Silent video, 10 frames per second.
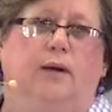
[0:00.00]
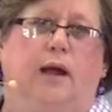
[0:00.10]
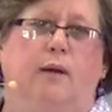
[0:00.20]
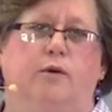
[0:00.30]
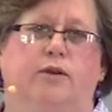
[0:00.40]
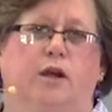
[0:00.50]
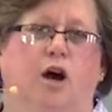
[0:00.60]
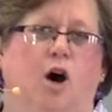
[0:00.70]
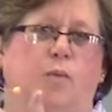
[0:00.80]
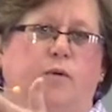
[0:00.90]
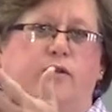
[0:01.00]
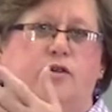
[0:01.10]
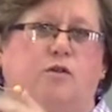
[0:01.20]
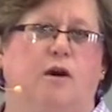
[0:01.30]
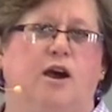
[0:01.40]
And with the help of
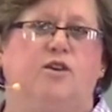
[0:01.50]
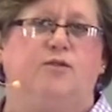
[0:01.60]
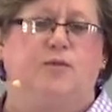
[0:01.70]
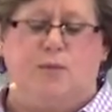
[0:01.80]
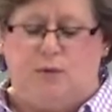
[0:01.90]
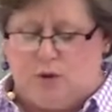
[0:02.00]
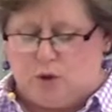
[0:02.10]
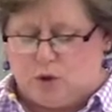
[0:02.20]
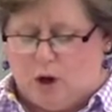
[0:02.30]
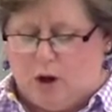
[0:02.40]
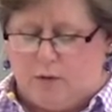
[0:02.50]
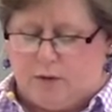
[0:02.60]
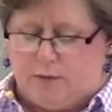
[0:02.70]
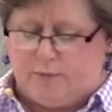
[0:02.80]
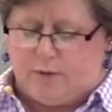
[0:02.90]
his craftsmen you saw
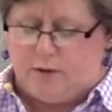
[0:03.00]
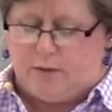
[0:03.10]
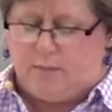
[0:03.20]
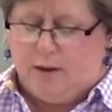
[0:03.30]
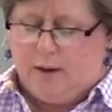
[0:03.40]
in the film,